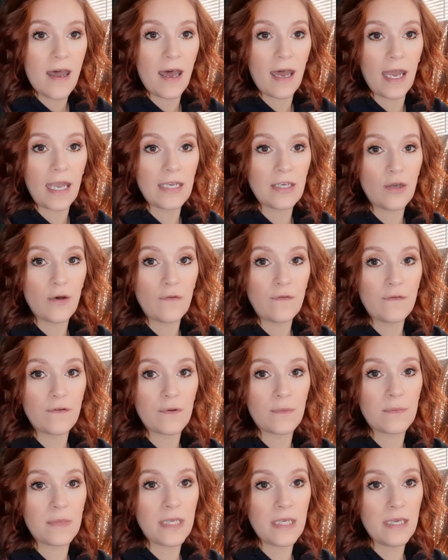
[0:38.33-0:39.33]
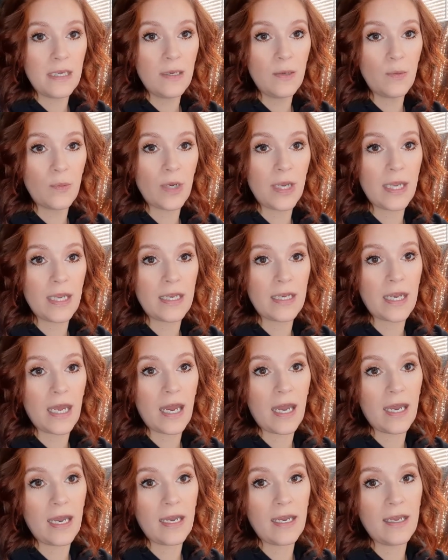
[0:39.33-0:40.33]
I know for me, when
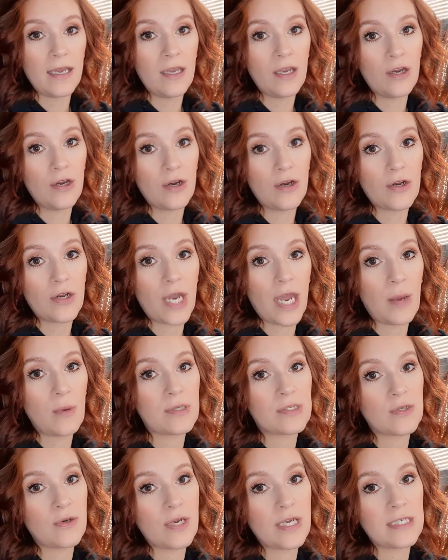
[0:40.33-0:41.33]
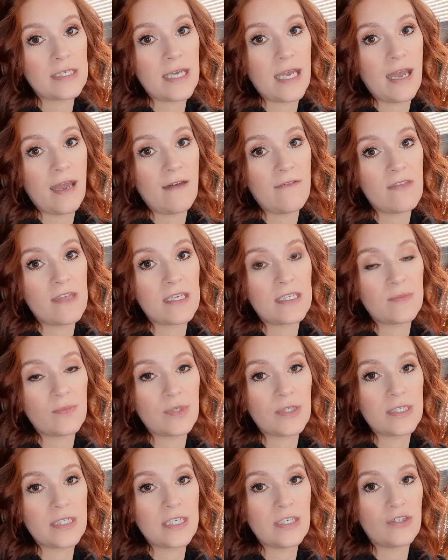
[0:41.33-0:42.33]
I heard I was going to have this
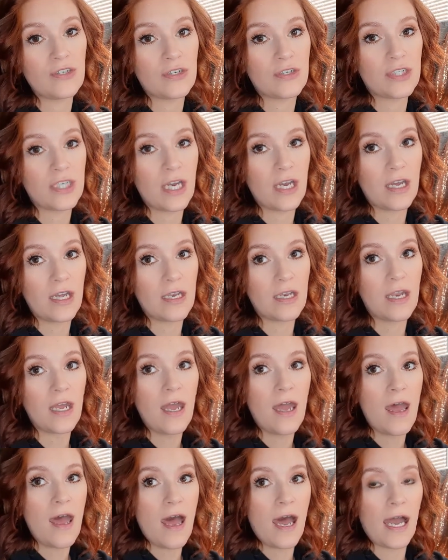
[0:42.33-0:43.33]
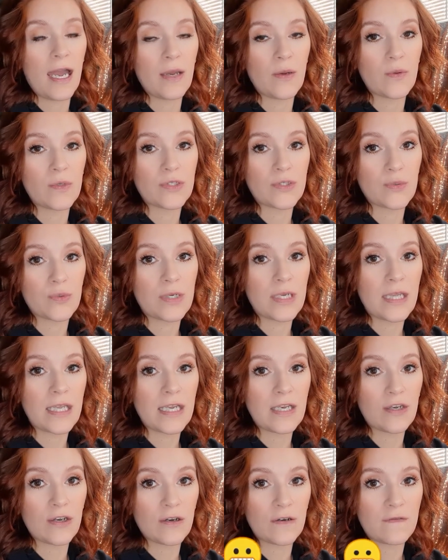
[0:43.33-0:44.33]
procedure done, I was
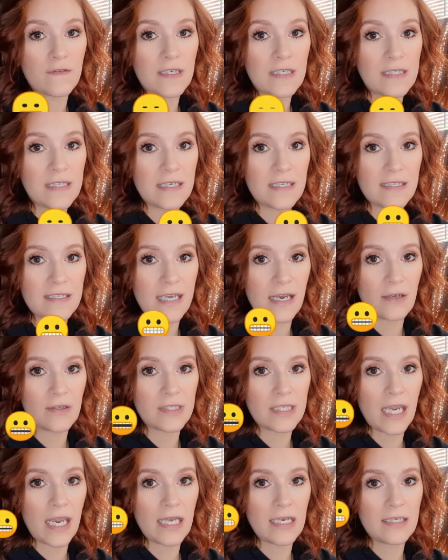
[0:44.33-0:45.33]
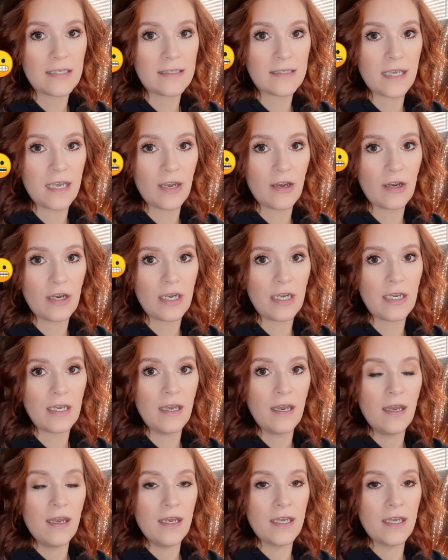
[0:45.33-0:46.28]
really nervous. It sounds kind of scary.